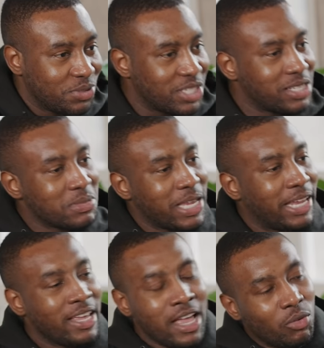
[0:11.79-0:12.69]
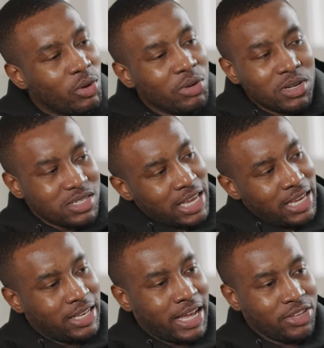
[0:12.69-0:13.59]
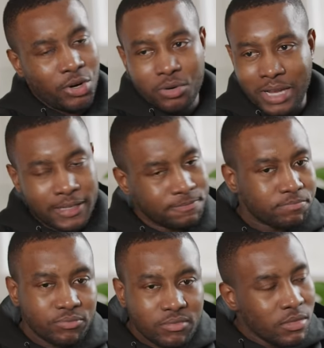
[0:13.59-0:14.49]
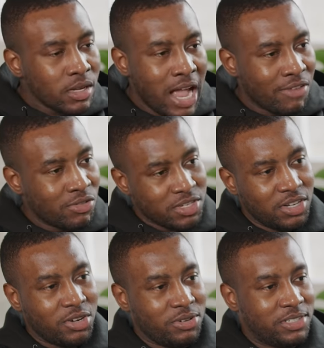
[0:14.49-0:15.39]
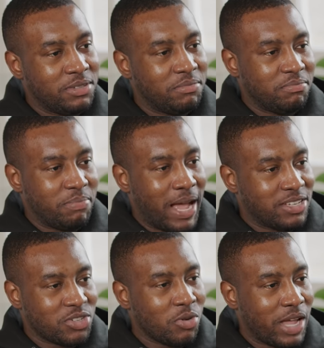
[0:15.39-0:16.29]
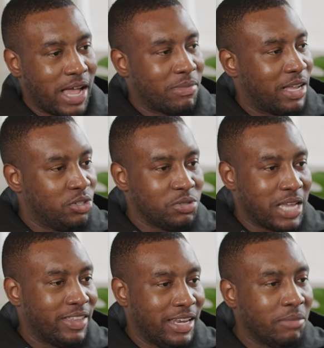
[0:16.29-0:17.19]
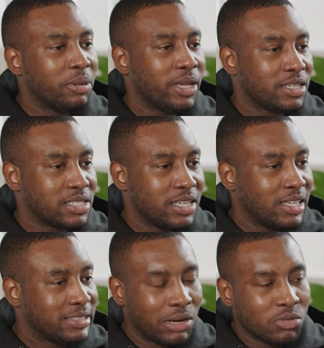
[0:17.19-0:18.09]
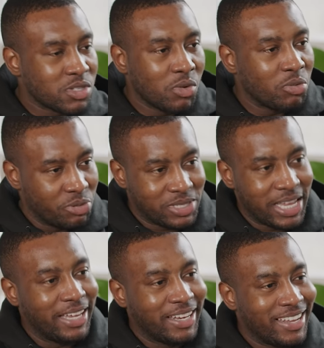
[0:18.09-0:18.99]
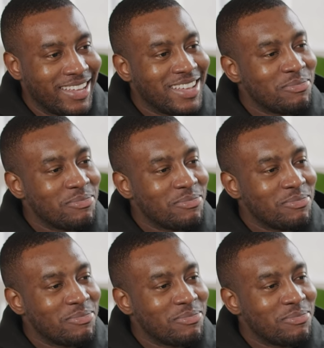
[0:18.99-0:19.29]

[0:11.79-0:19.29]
Yeah. You see what I'm saying? Yeah. We weren't saying that, yo, like, everyone's going to go and buy a soul cap and use that at the Olympics. Right. That wasn't what we were saying.